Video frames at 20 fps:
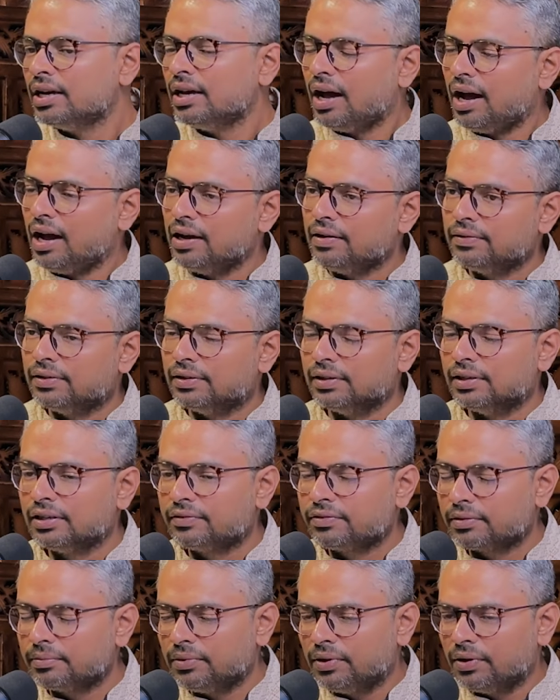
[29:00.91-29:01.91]
I have
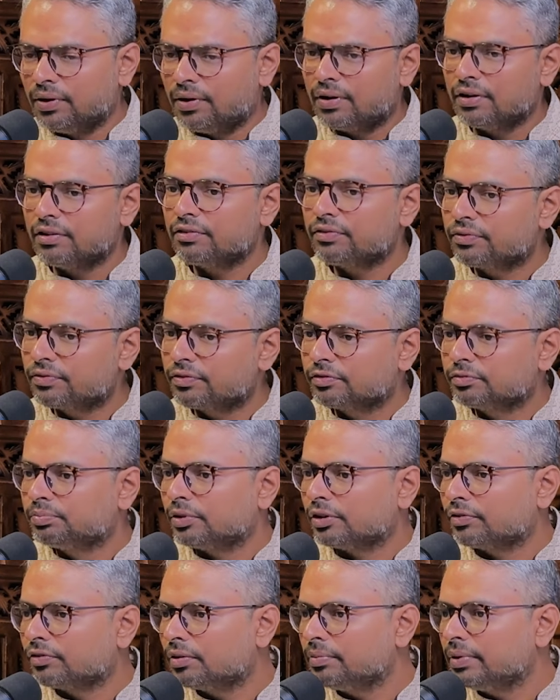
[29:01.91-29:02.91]
heard from a lot of
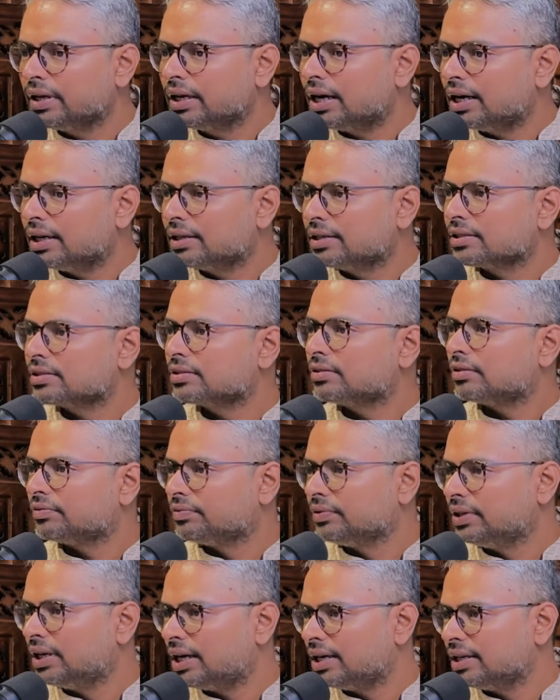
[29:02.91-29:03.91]
performing artists
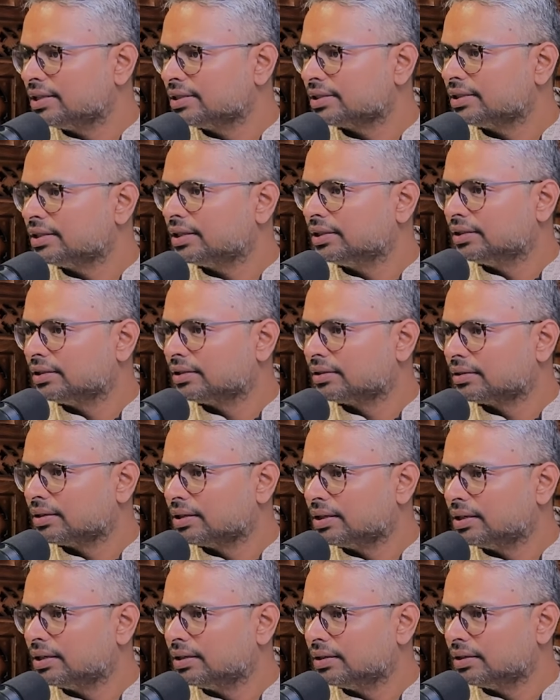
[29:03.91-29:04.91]
of dance and other
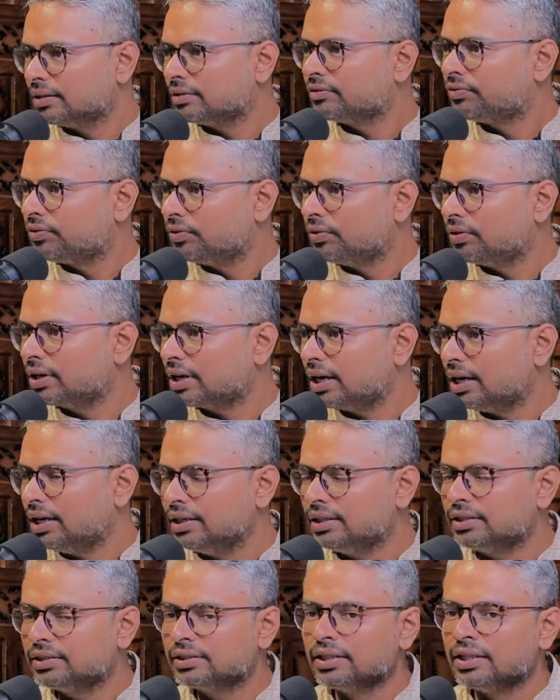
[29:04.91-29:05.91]
folk
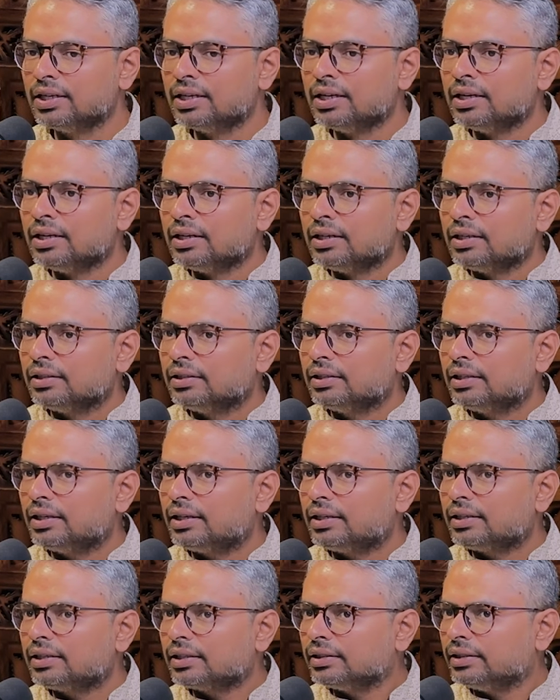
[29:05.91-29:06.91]
arts
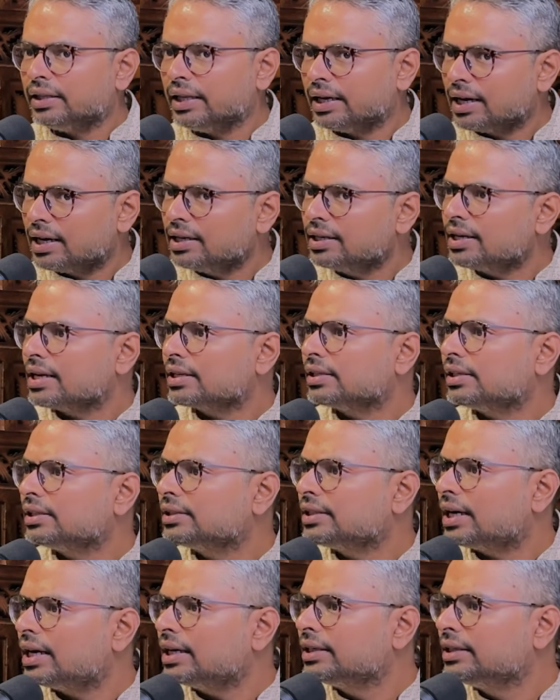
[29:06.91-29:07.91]
that they can't actually
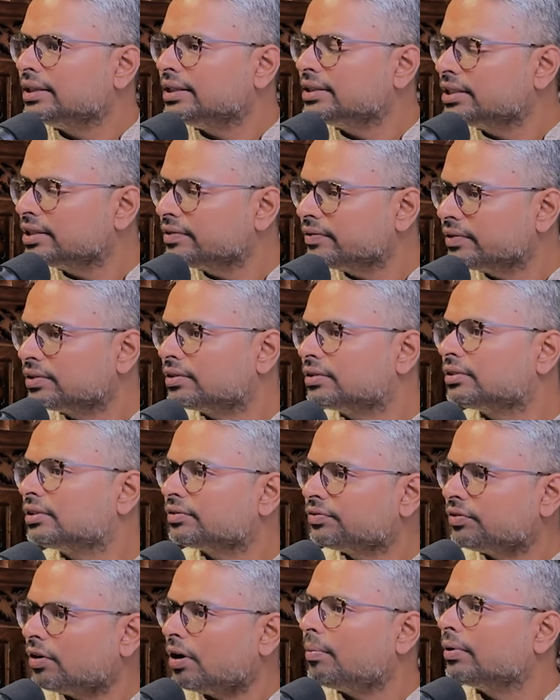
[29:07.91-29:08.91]
start teaching without the
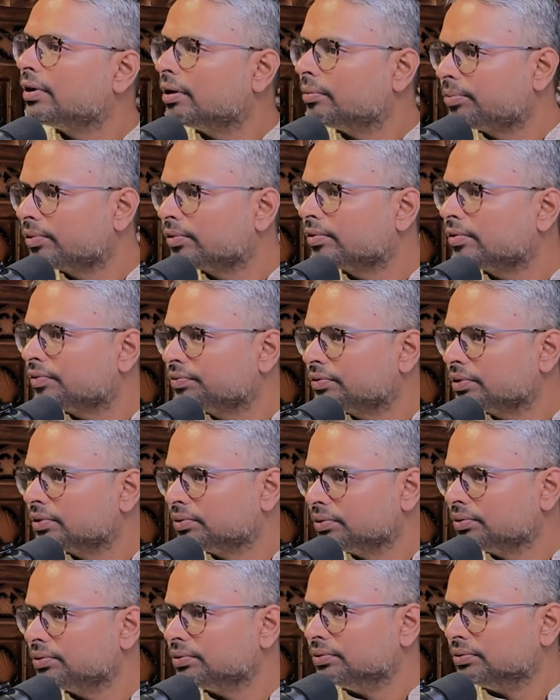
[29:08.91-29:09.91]
formal approval of the
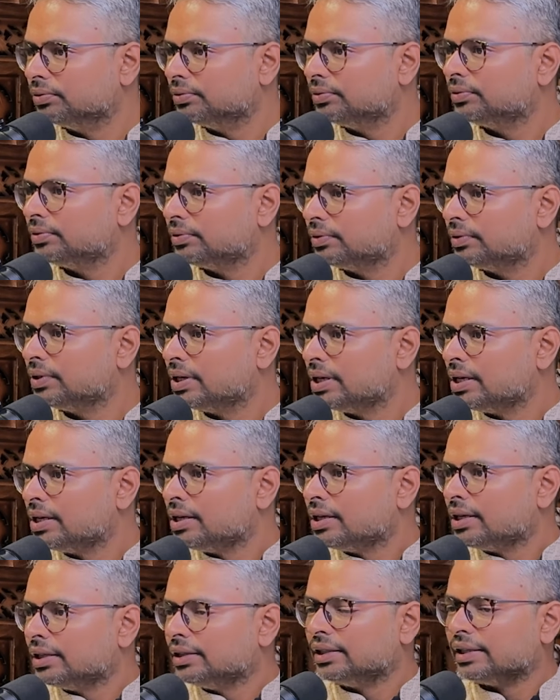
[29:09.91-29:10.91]
guru.
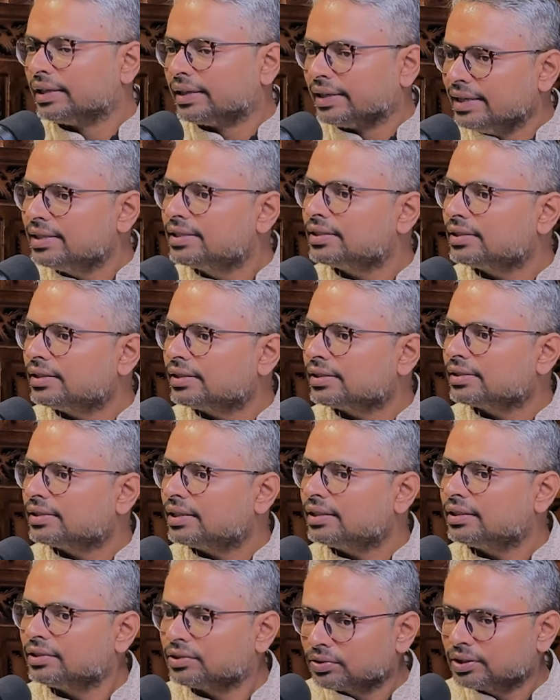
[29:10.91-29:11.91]
The reason is
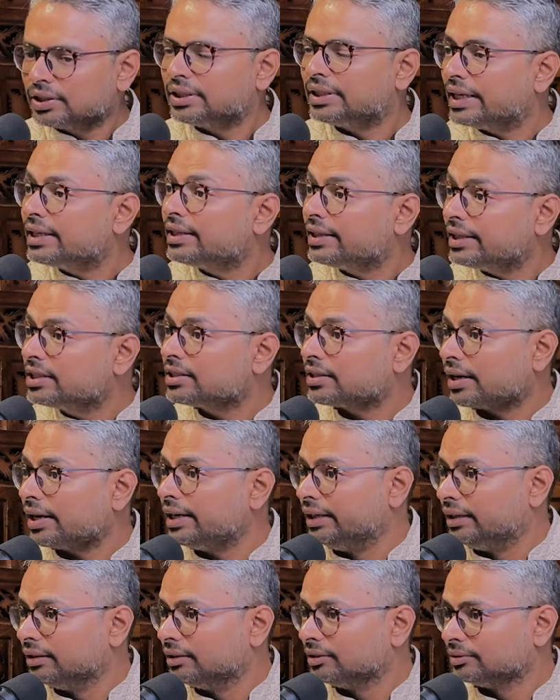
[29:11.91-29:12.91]
that so that they teach
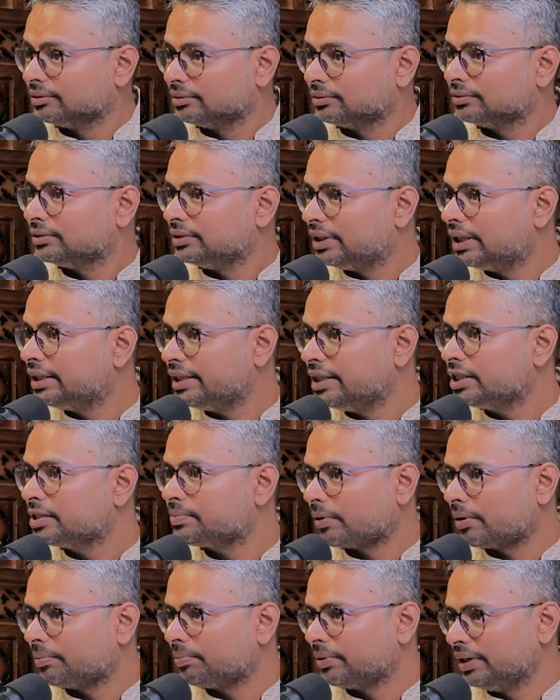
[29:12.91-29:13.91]
right. They teach
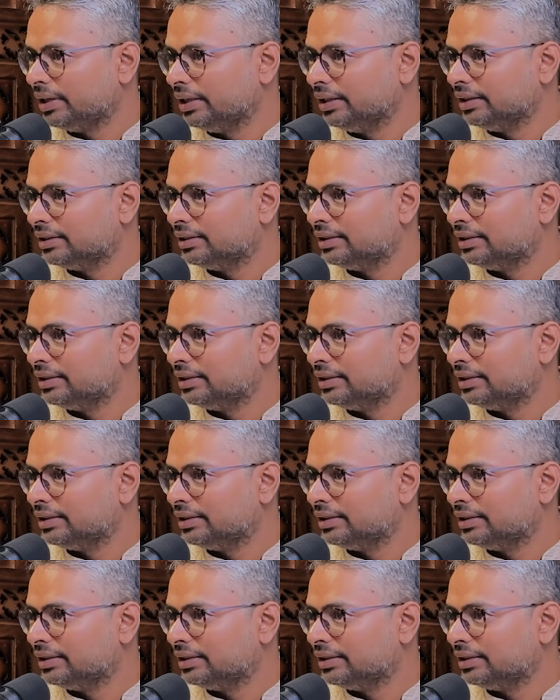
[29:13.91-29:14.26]
properly.